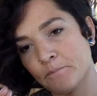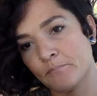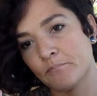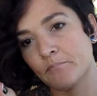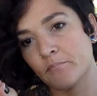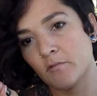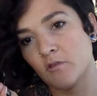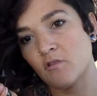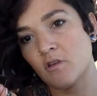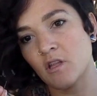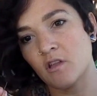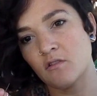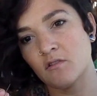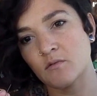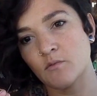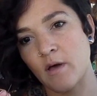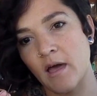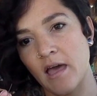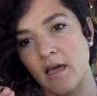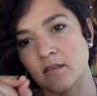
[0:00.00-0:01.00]
You can use
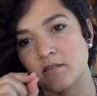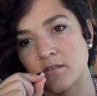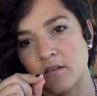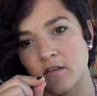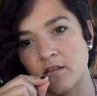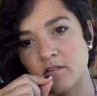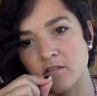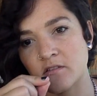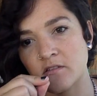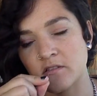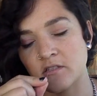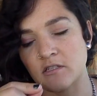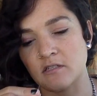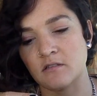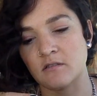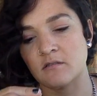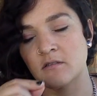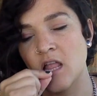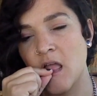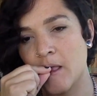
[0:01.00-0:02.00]
wax to even out the end
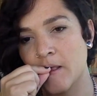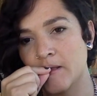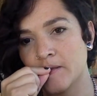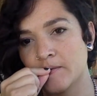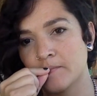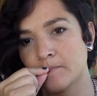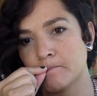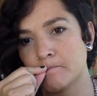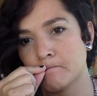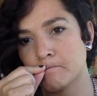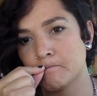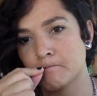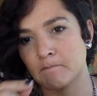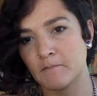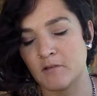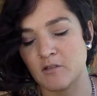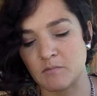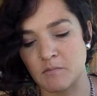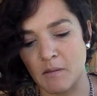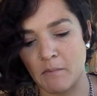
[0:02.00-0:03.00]
of the thread.
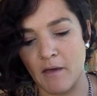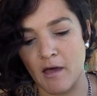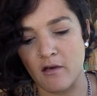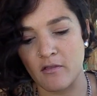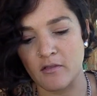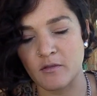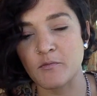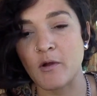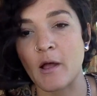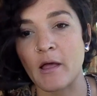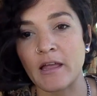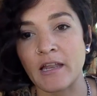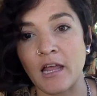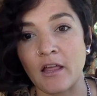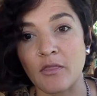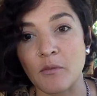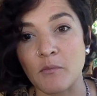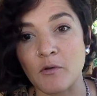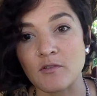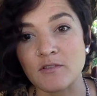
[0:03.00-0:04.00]
I just use my mouth.
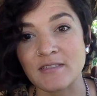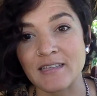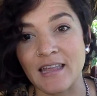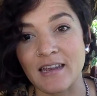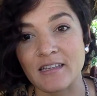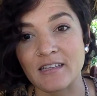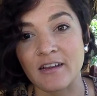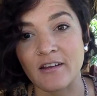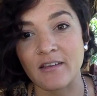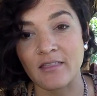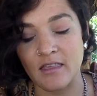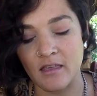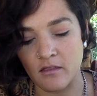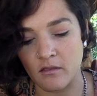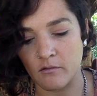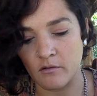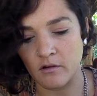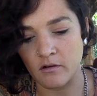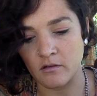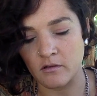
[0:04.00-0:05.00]
It's probably not
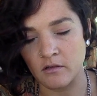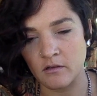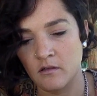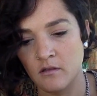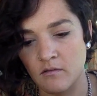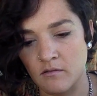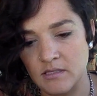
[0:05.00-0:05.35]
sanitary.